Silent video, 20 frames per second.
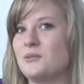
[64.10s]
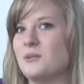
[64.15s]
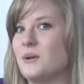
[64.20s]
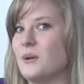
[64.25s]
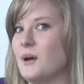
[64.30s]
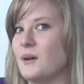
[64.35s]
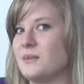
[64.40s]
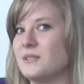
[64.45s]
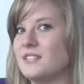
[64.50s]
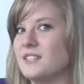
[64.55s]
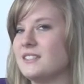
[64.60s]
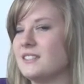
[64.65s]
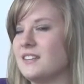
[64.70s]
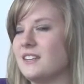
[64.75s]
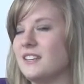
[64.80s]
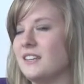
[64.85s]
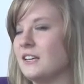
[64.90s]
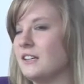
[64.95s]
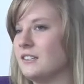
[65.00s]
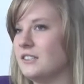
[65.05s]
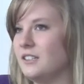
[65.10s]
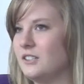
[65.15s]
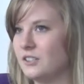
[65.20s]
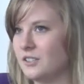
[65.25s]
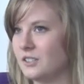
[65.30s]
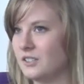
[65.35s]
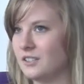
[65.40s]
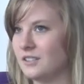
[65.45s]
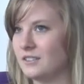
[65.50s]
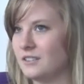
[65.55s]
my mom and says, "I think
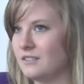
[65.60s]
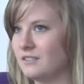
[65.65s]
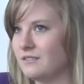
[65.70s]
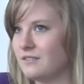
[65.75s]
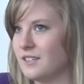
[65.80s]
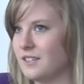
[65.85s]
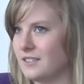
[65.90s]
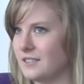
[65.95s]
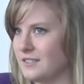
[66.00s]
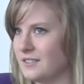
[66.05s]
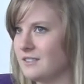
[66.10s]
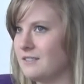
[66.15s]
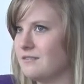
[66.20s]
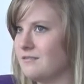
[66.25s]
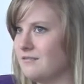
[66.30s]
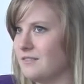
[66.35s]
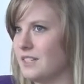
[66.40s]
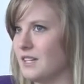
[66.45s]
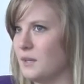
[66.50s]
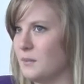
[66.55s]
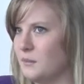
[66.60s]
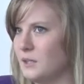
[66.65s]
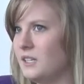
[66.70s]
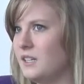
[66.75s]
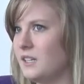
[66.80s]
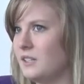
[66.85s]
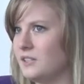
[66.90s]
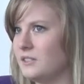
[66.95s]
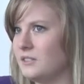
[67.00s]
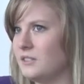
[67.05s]
Alicia has
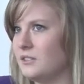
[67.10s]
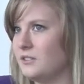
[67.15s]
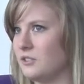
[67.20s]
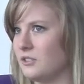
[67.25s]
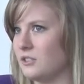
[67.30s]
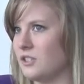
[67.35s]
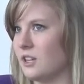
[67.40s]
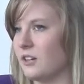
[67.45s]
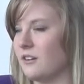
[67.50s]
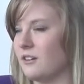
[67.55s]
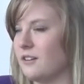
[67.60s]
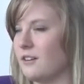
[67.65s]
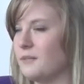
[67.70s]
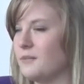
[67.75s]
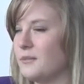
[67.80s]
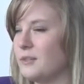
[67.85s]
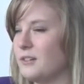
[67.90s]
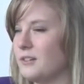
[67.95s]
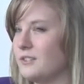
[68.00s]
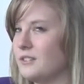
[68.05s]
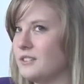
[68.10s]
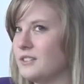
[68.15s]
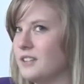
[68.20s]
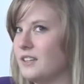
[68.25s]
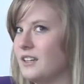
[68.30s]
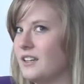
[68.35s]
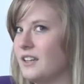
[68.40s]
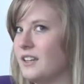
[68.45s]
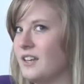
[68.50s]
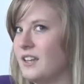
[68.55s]
diabetes, you should check her numbers."
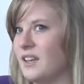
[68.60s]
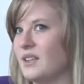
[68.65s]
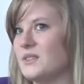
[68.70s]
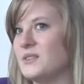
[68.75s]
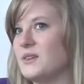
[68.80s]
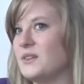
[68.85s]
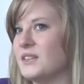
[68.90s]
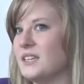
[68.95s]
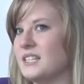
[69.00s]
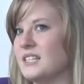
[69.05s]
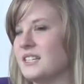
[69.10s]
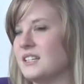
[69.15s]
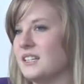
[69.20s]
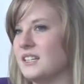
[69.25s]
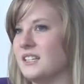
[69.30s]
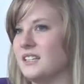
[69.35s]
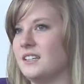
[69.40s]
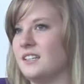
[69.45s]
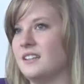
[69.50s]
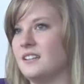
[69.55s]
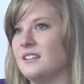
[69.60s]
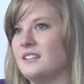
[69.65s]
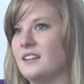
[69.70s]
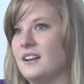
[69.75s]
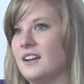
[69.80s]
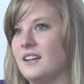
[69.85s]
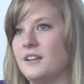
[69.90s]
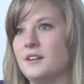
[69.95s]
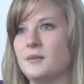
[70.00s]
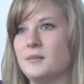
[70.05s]
And so they did, and
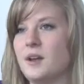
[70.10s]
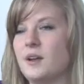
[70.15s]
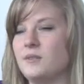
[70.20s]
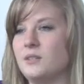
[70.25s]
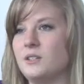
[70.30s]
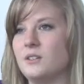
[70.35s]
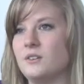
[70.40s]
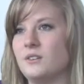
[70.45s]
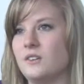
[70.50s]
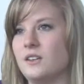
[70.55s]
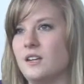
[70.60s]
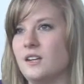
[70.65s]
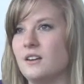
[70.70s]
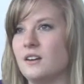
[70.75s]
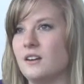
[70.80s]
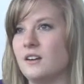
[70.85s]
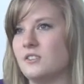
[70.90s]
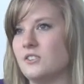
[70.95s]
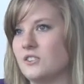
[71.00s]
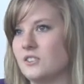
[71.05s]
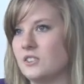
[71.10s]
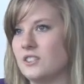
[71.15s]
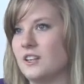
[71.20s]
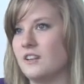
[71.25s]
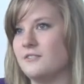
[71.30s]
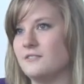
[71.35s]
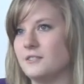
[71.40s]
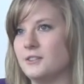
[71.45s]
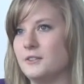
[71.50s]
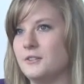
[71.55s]
I ended up having to go to the ER just to
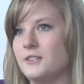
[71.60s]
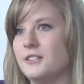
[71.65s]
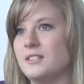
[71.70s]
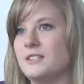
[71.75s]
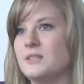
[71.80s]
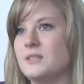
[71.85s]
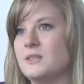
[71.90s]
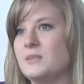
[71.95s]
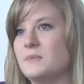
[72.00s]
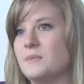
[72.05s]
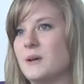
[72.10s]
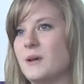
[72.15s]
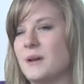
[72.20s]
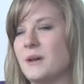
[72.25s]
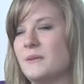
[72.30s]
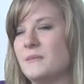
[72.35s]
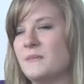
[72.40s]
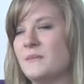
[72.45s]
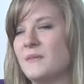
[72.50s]
get fluids, but